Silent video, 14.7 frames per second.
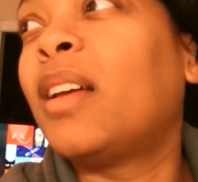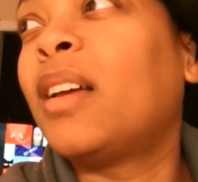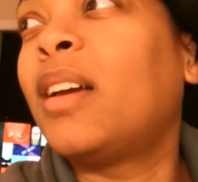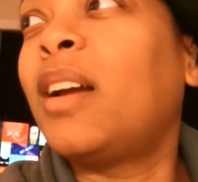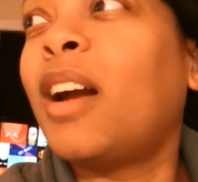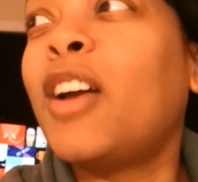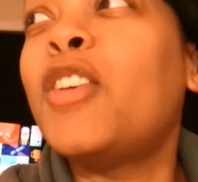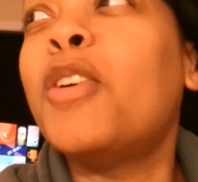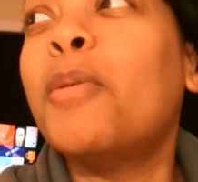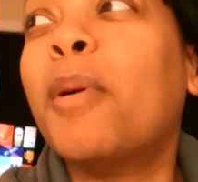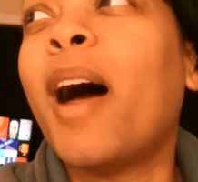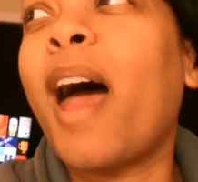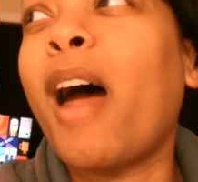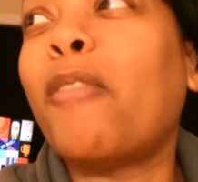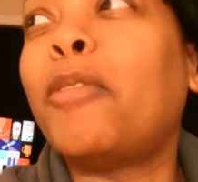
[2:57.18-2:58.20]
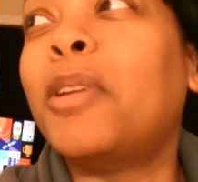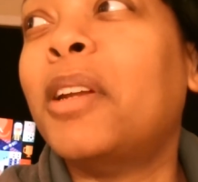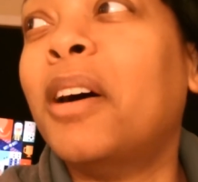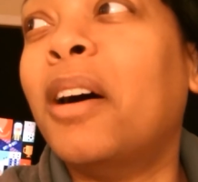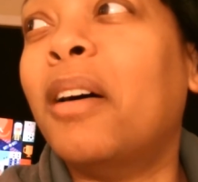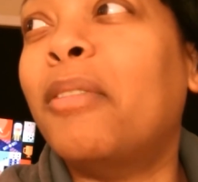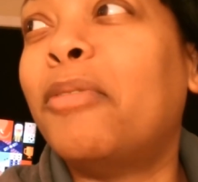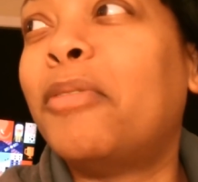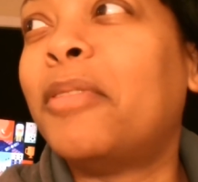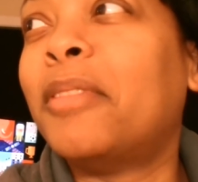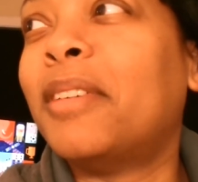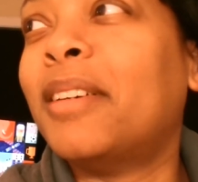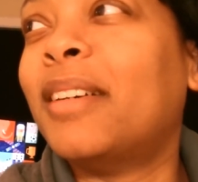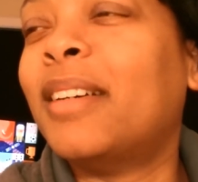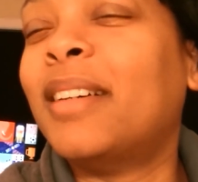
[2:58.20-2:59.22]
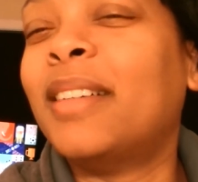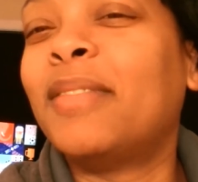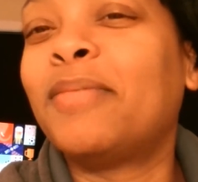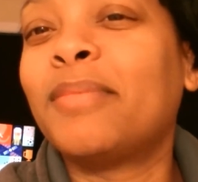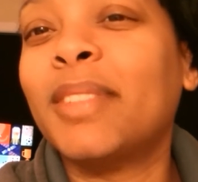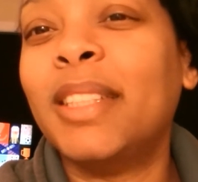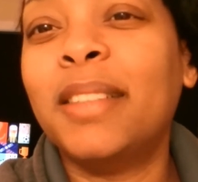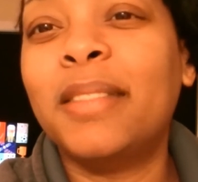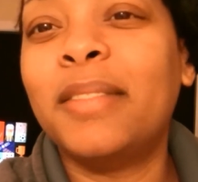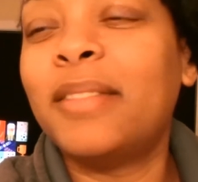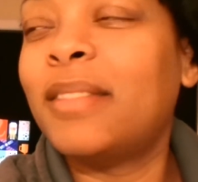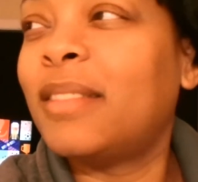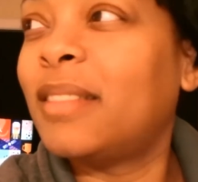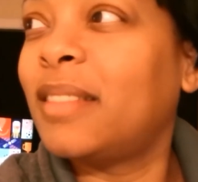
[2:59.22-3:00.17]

Girl, you will have enough. Maddie's having a